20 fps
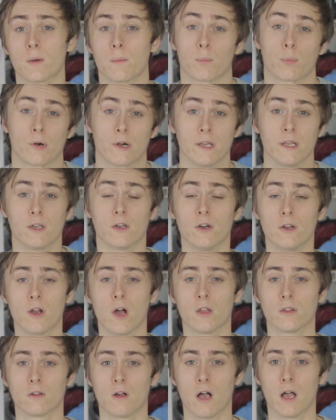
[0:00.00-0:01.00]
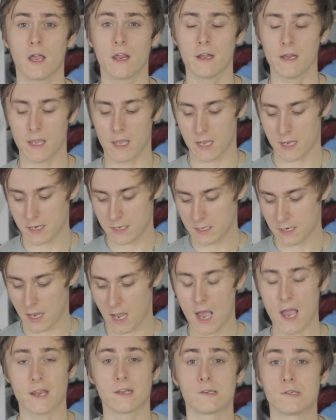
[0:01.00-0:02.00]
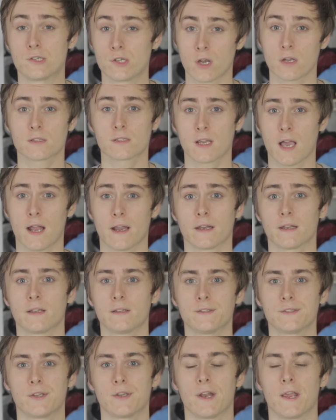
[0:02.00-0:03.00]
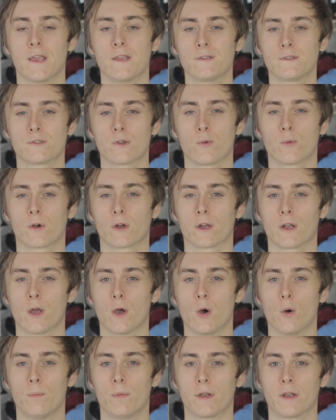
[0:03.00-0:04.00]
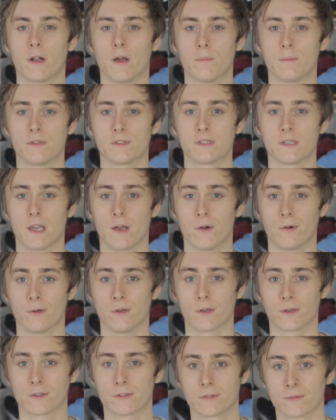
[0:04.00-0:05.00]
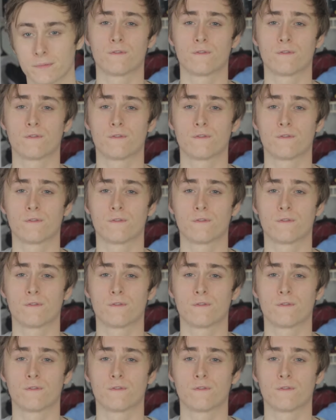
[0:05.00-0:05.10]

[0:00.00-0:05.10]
pretty good online, and I just got it in today, so we're gonna open it up and see how it looks.